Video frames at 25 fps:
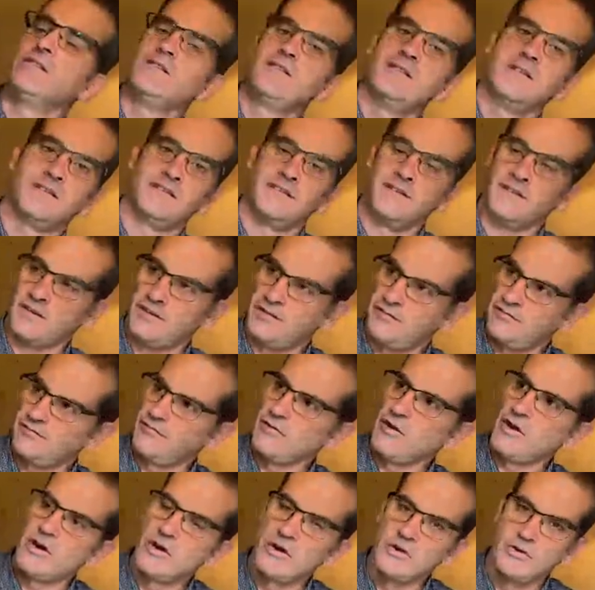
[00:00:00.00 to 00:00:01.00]
Does he
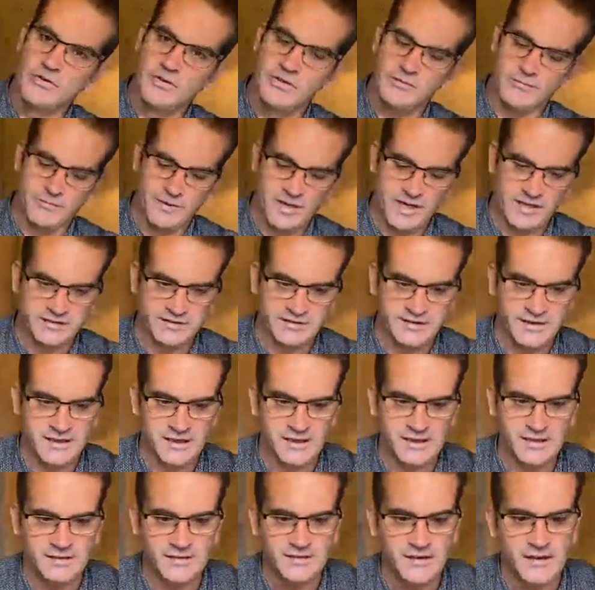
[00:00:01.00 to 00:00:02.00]
throw the bus
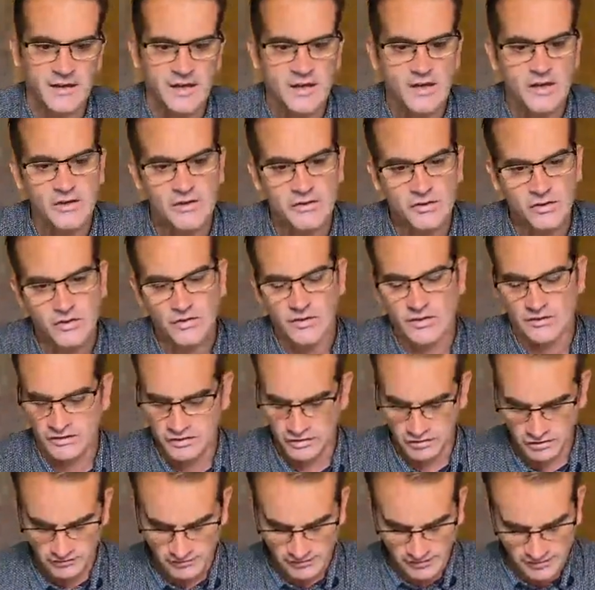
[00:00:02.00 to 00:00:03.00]
keys to the
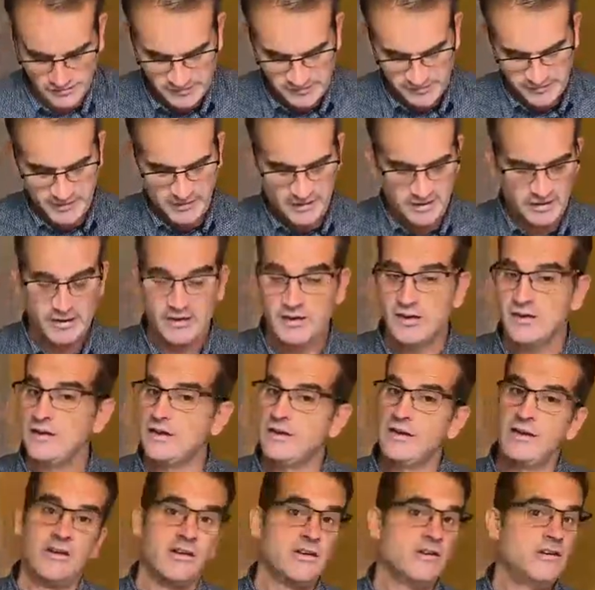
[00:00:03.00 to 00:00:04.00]
tourist?
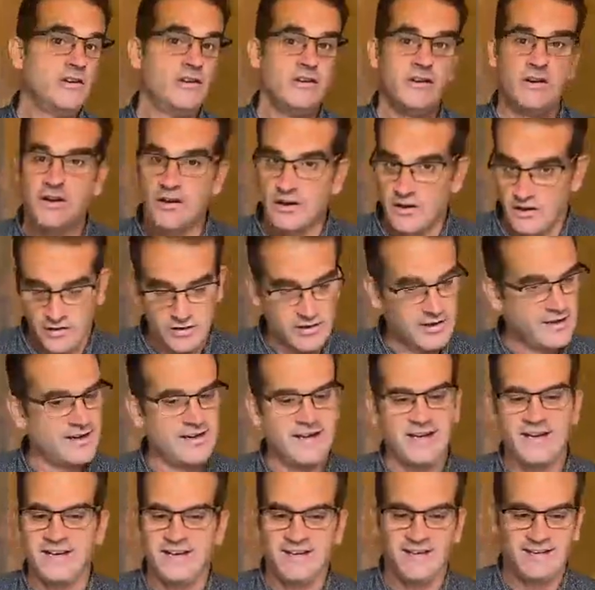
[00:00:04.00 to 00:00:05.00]
No, he,
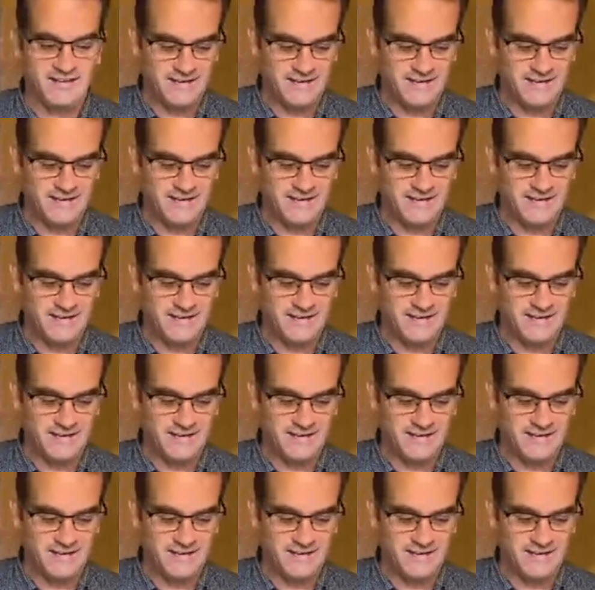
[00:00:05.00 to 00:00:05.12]
he